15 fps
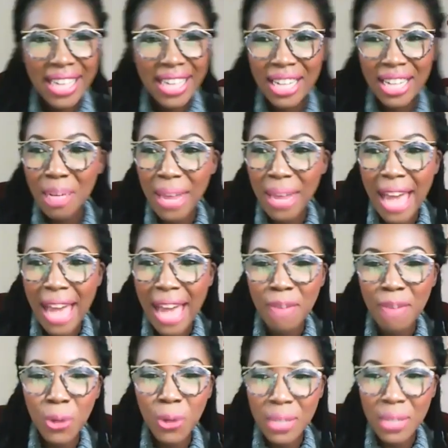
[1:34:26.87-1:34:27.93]
Gentlemen, I've
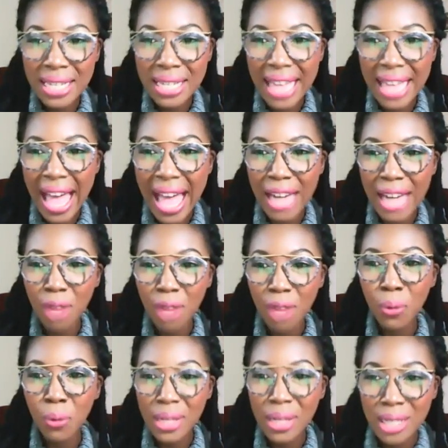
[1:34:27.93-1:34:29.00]
noticed the hand of
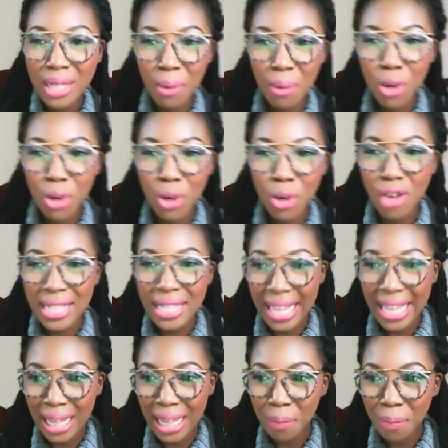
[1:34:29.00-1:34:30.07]
Winsome
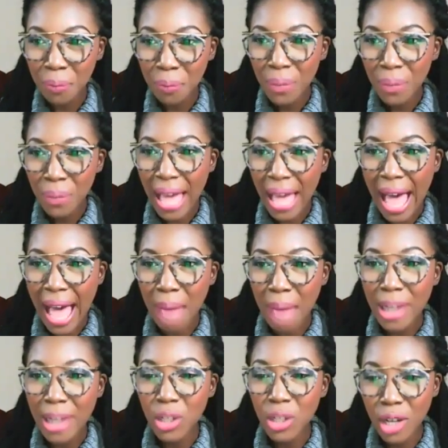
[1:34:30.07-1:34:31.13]
Crosale.
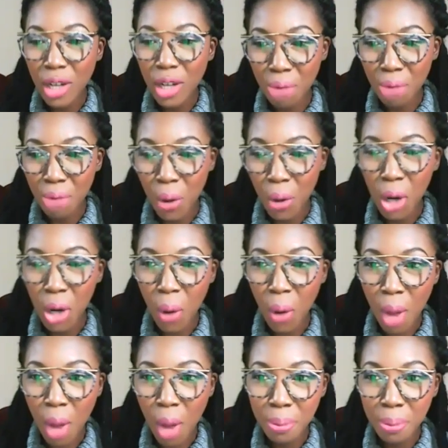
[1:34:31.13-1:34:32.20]
and Georgia Brown now
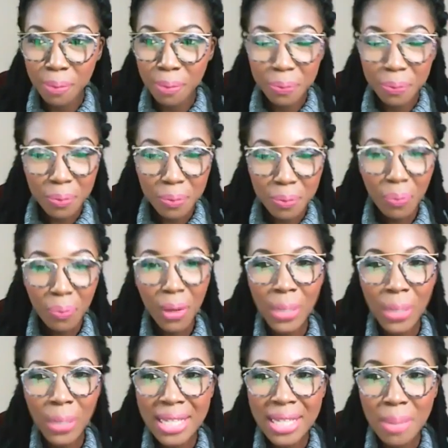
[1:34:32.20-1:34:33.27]
up.
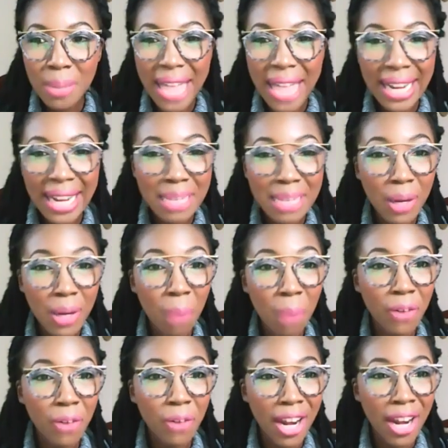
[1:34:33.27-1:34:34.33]
Winsome's hand has been up
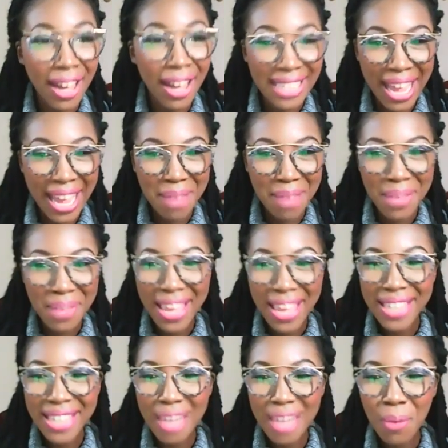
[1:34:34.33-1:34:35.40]
for a long time.
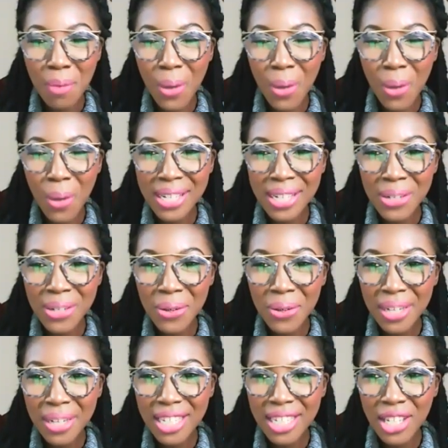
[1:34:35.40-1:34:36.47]
So I'm going to
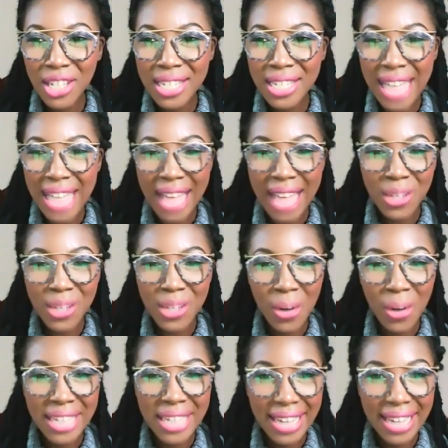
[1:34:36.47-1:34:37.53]
just ask our
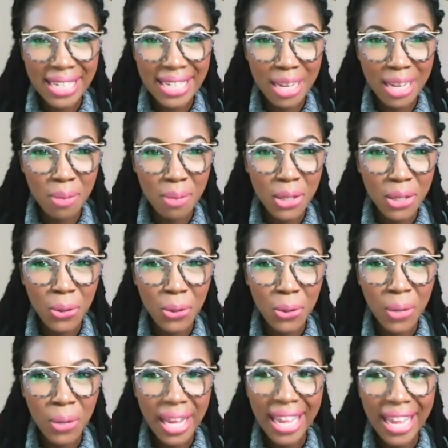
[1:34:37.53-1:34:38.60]
tech team to
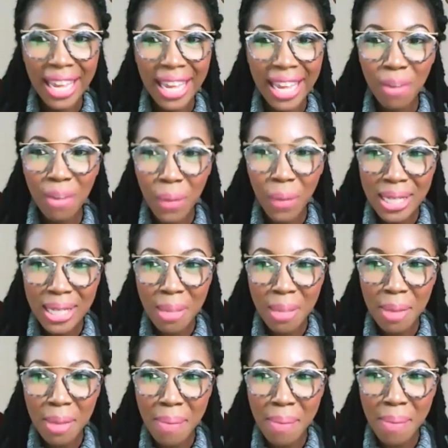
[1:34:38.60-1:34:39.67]
give Winsome the
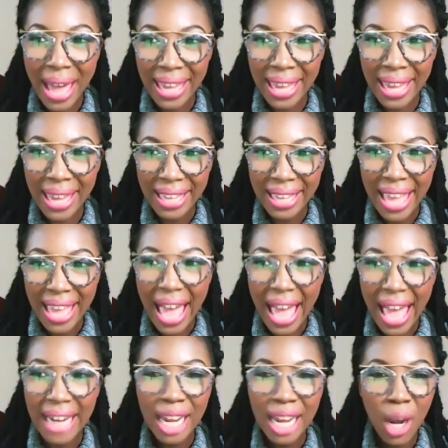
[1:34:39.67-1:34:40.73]
mic
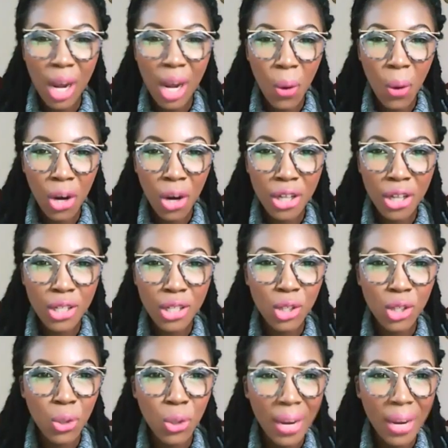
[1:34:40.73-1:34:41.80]
and allow her to
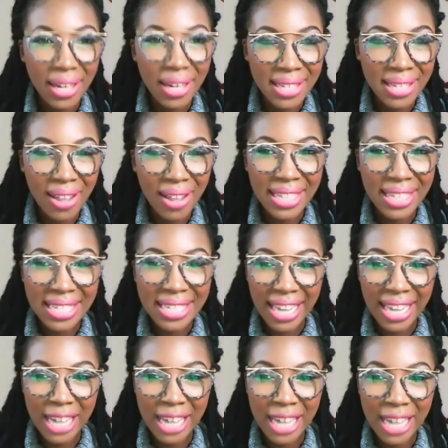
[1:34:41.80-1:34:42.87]
join us on the
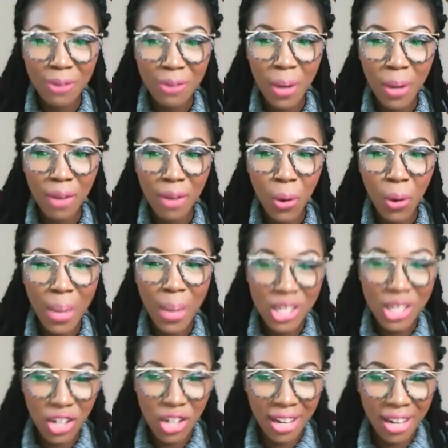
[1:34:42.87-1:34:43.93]
stage for whatever
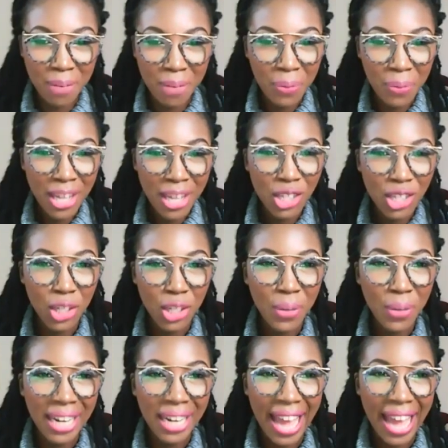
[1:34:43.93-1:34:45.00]
question she
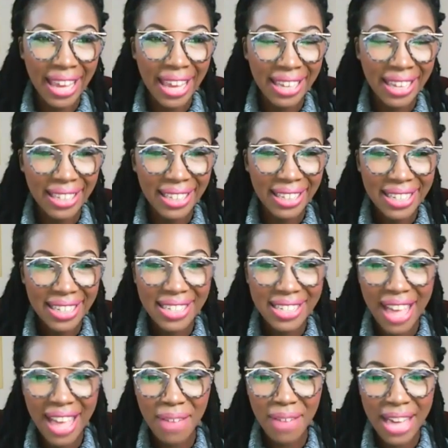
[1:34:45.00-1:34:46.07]
would like to
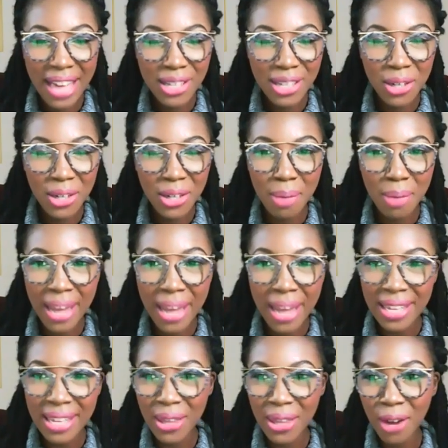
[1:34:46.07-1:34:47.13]
have answered by
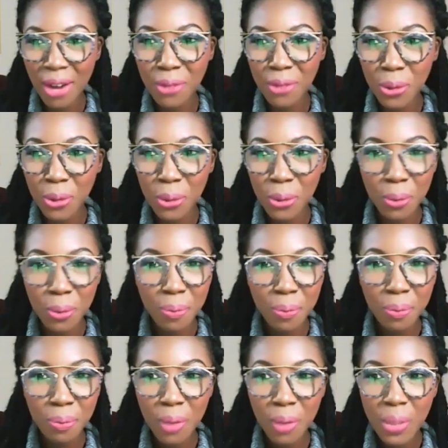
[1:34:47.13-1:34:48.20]
either of you two.
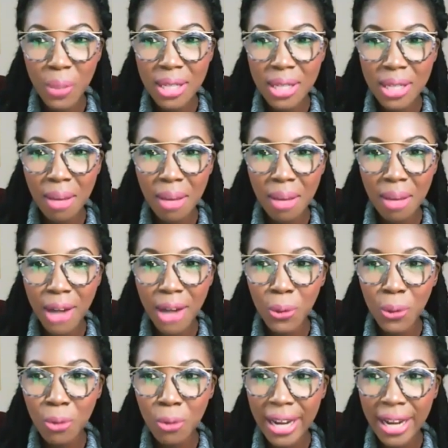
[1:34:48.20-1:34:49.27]
Winsome, are you
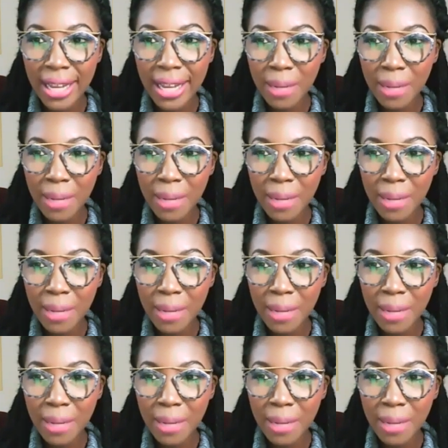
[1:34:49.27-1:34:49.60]
ready?